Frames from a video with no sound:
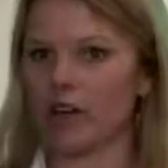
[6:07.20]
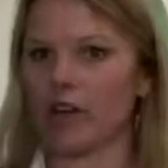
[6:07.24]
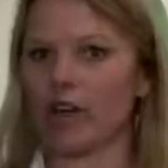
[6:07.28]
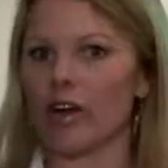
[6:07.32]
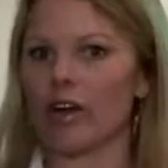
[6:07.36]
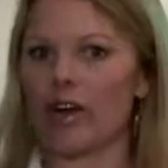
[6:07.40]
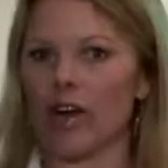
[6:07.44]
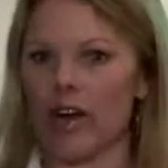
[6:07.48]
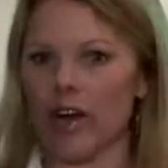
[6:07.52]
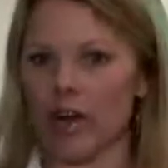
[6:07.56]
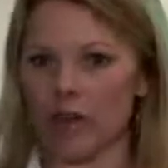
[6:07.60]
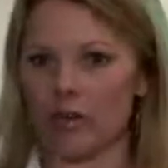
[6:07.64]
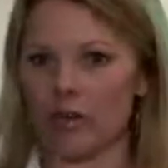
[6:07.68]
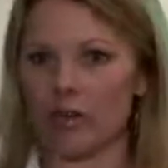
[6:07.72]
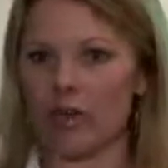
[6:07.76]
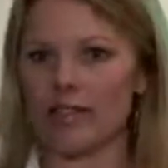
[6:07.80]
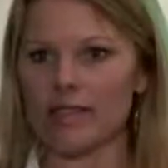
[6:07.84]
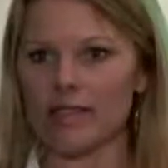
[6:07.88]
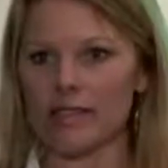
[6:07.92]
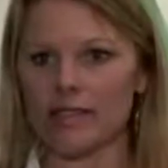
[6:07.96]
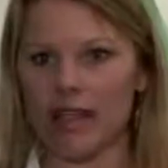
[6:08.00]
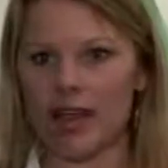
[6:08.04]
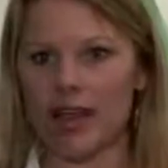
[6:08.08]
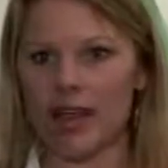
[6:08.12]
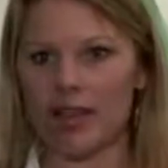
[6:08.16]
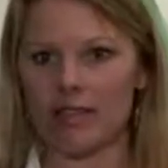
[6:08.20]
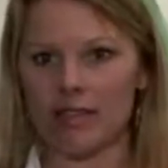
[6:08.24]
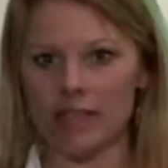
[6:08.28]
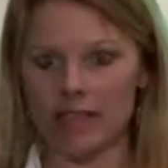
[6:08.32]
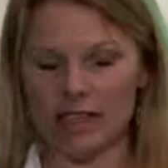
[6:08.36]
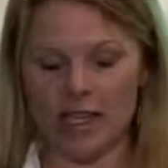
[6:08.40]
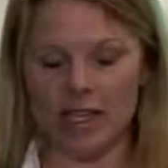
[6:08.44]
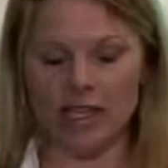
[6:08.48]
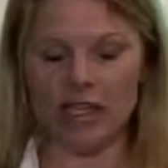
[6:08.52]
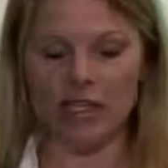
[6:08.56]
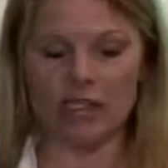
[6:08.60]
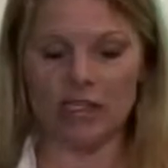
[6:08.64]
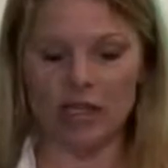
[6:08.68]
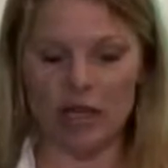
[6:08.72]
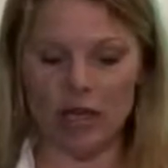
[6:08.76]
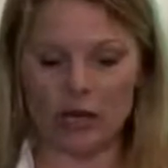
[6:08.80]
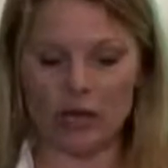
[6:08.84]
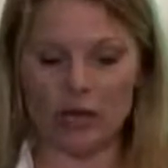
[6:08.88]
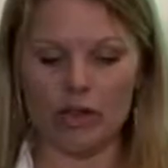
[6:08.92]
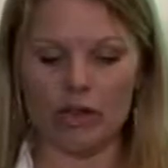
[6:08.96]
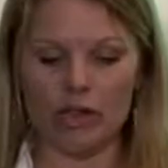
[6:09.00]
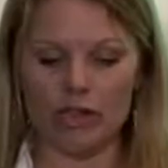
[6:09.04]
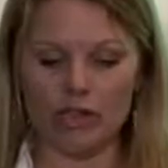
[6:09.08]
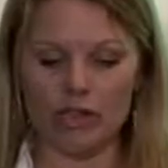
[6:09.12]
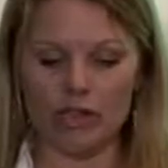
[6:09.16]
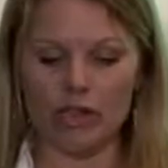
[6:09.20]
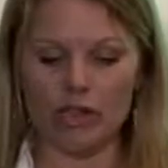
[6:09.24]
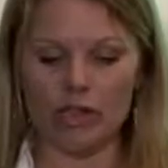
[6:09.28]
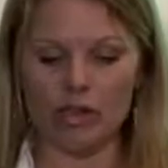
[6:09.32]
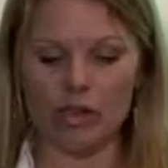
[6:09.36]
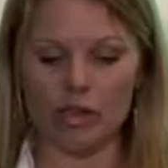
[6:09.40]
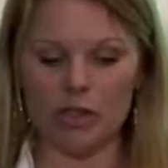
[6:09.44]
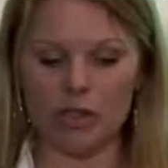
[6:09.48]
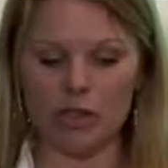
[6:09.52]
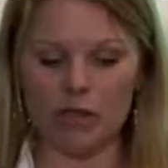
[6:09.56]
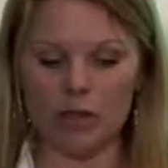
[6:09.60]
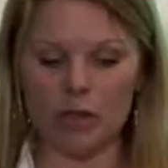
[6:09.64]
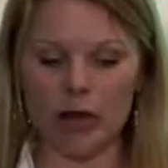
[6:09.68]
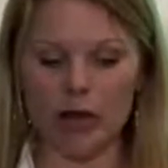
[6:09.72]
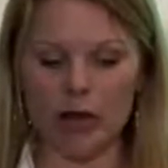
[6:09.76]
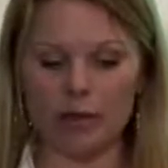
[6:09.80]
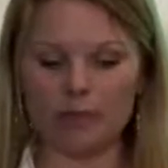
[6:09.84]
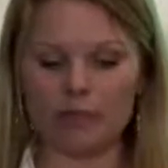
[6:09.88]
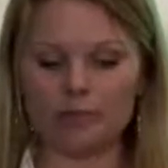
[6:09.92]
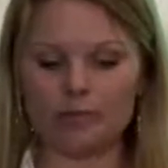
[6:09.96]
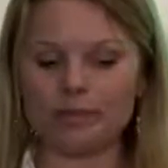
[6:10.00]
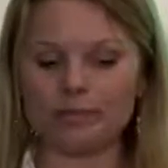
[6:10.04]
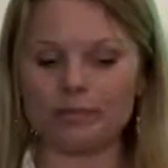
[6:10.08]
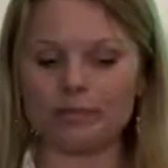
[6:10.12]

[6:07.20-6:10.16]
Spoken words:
or at higher risk to have a second child with autism as well.